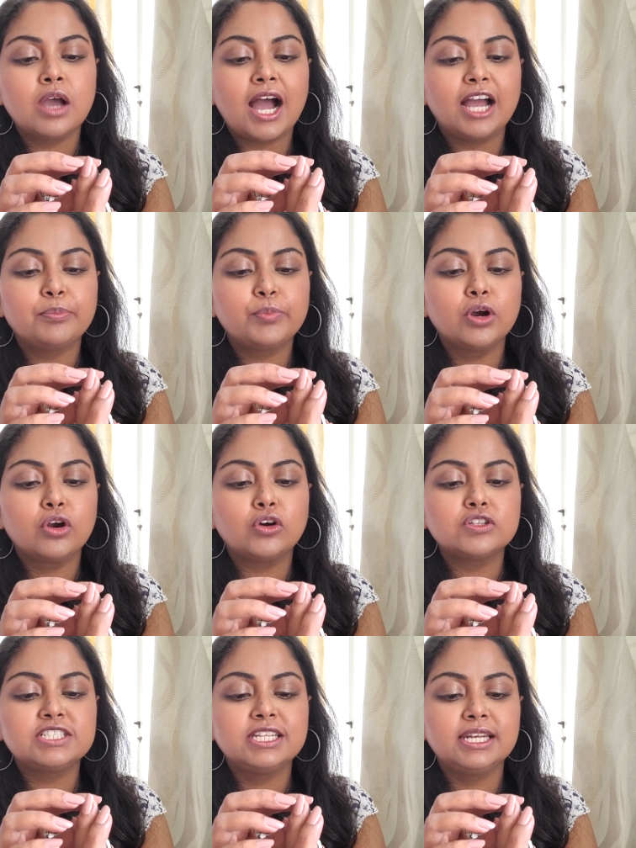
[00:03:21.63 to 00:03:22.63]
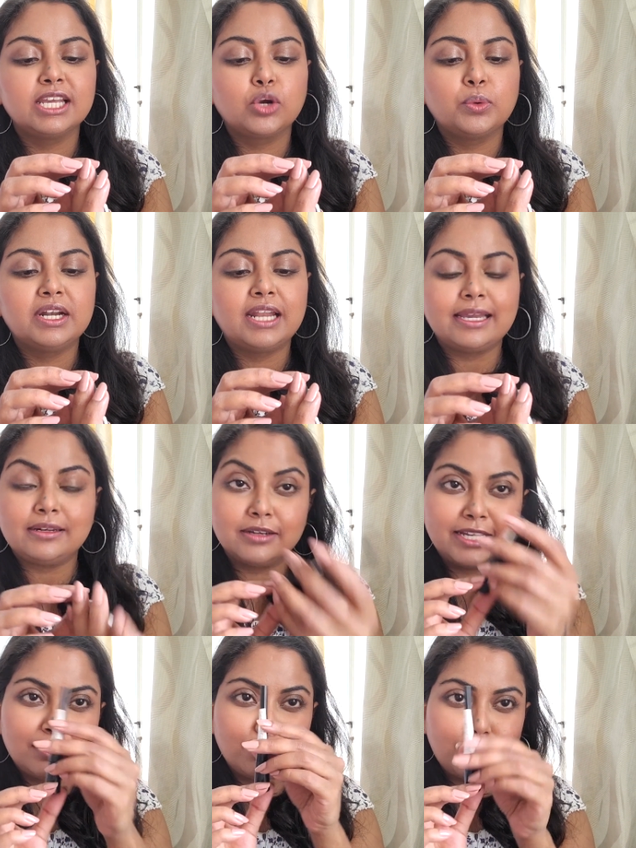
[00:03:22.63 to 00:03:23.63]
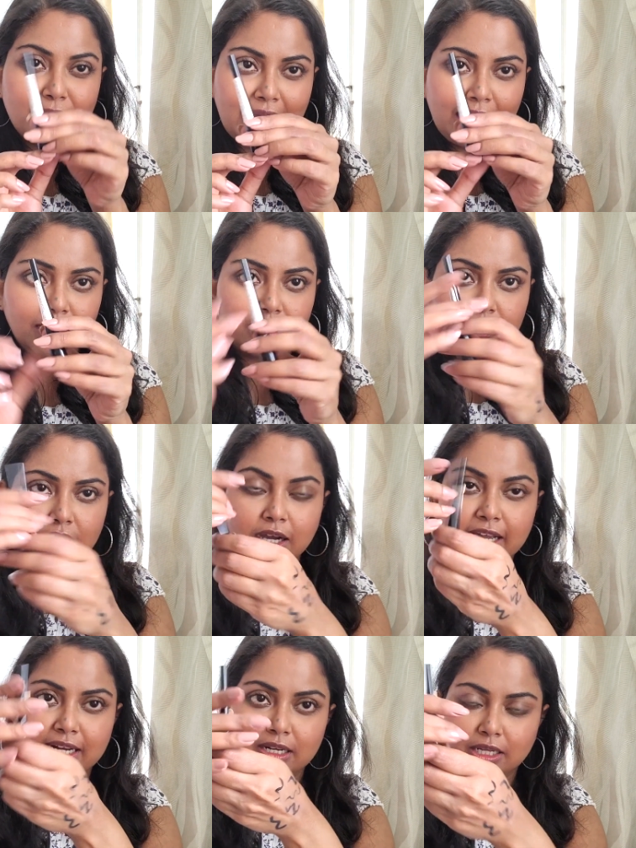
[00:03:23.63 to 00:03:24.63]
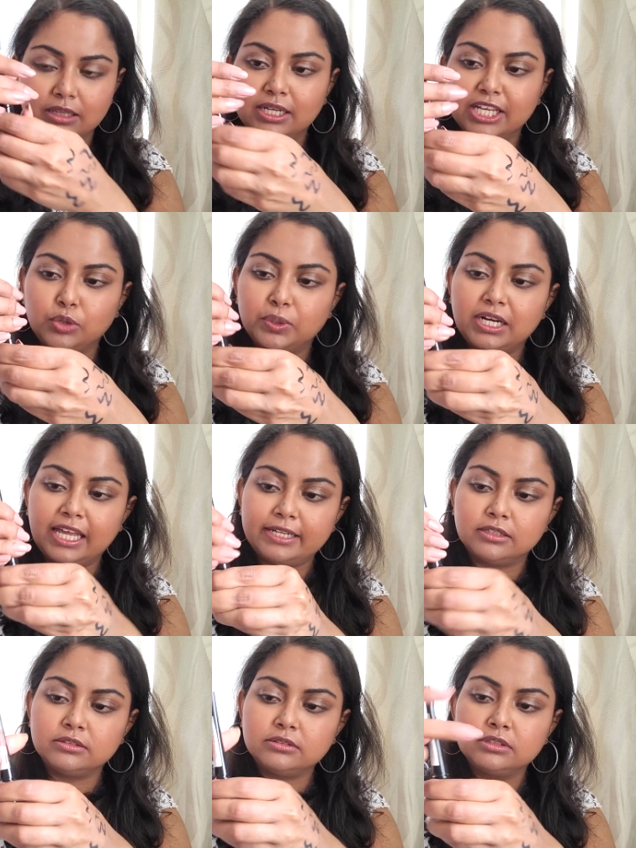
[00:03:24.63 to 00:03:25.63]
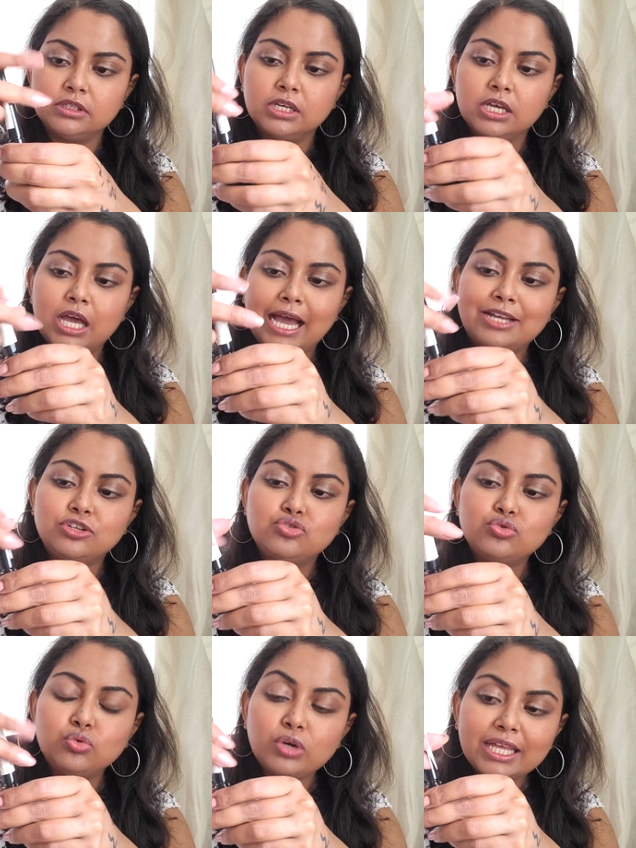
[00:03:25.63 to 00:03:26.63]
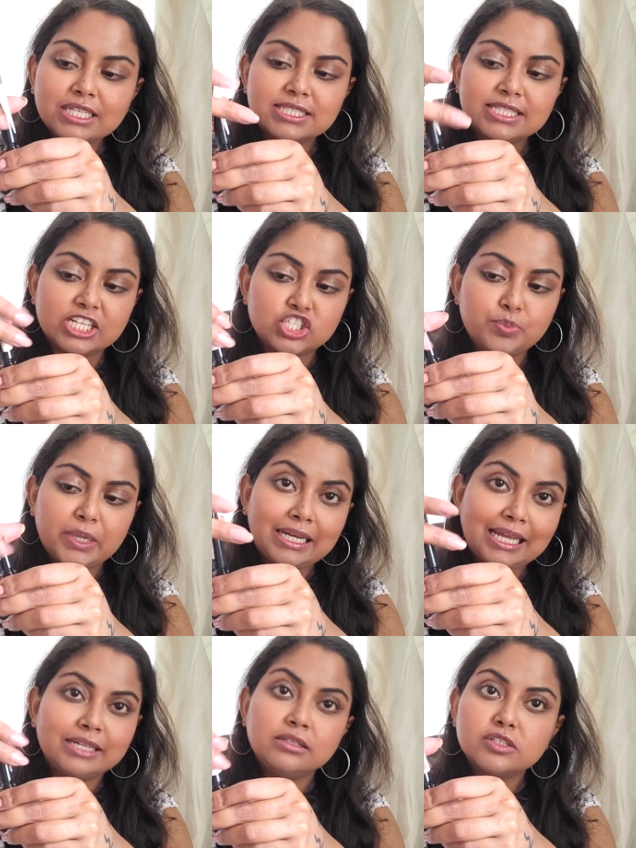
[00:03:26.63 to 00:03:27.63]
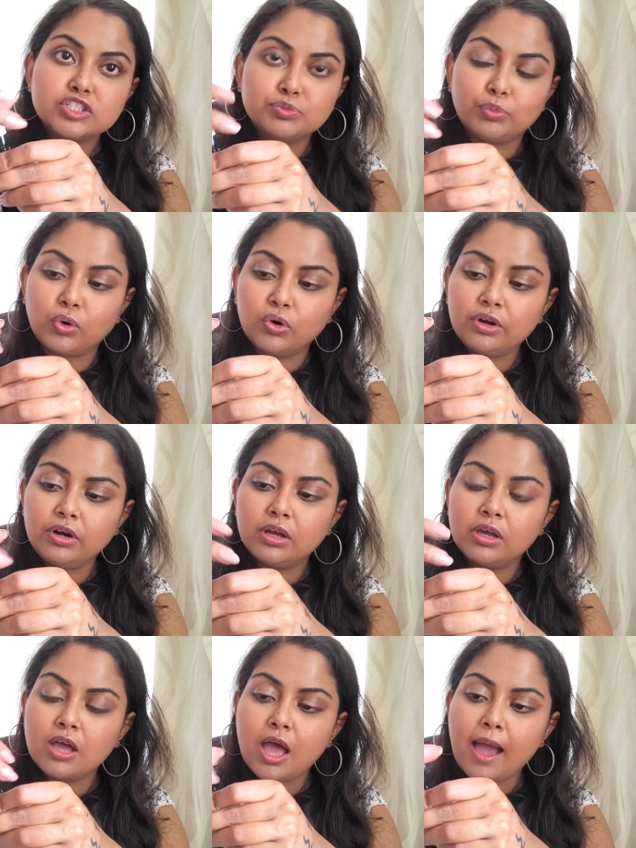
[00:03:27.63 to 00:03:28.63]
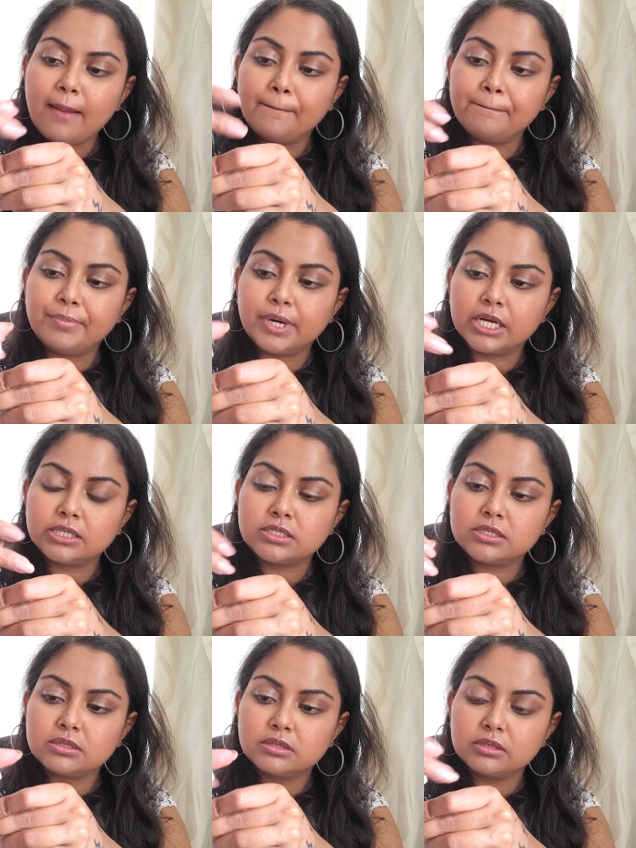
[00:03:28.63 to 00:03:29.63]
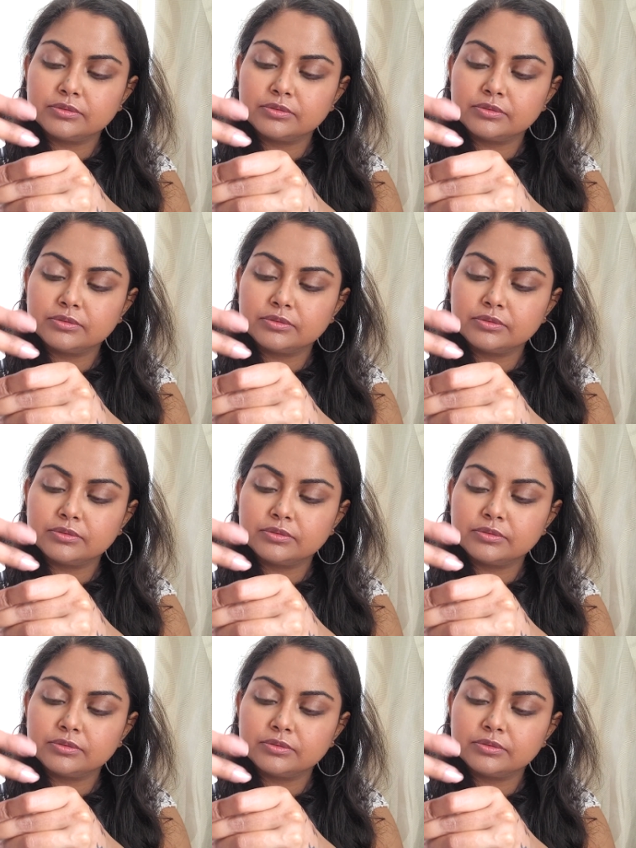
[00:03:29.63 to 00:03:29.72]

Hyper Glossy Liquid Liner in black. Again, another liquid liner. I do like sketch pen liners more, but